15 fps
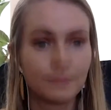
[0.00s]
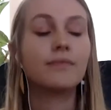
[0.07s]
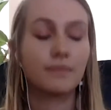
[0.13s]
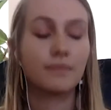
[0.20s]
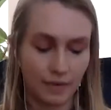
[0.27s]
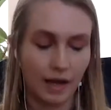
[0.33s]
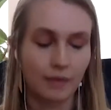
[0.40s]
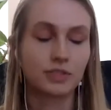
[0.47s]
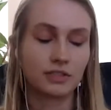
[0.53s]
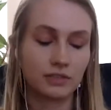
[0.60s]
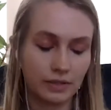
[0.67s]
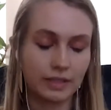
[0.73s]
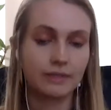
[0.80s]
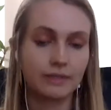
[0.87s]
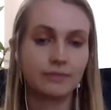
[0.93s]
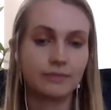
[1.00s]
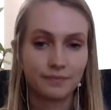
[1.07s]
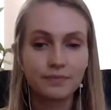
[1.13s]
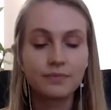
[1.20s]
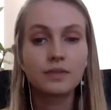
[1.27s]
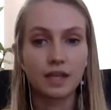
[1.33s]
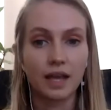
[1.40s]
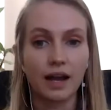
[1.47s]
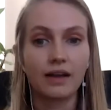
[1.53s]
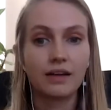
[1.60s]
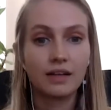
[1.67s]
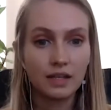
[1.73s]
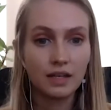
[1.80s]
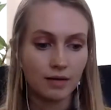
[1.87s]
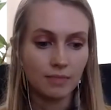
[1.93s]
Absolutely. Yeah.
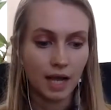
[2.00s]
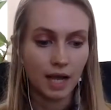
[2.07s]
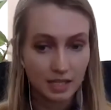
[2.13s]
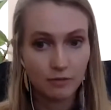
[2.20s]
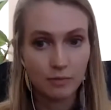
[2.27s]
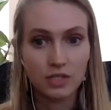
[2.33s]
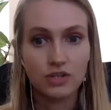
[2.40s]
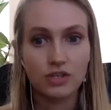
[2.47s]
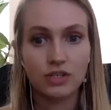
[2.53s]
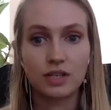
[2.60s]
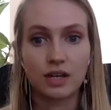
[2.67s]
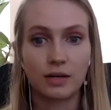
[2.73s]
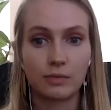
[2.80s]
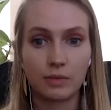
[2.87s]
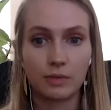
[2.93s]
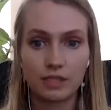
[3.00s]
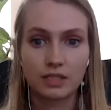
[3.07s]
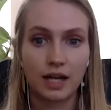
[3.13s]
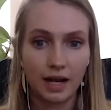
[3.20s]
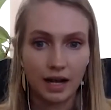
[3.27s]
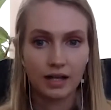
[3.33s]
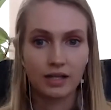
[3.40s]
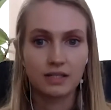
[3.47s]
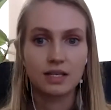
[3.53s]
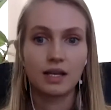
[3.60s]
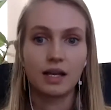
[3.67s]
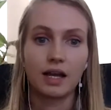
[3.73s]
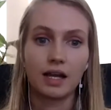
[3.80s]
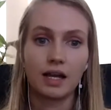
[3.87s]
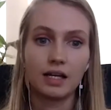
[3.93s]
As I've mentioned, I worked as
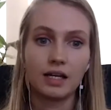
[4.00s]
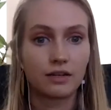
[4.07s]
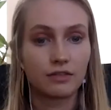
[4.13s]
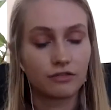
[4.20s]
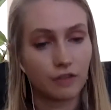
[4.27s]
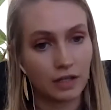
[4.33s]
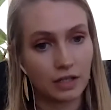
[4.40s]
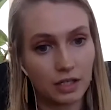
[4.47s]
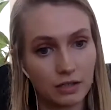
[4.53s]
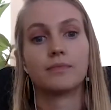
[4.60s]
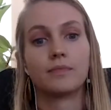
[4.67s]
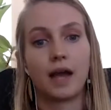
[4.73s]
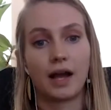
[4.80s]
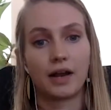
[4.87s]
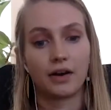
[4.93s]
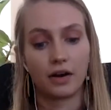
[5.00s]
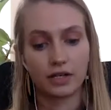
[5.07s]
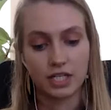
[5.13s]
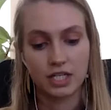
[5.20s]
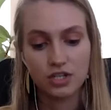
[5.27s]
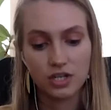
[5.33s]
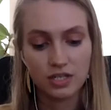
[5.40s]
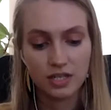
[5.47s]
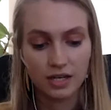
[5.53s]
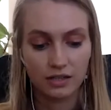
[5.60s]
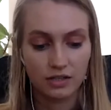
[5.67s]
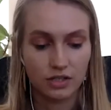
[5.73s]
a fellow at our teaching center.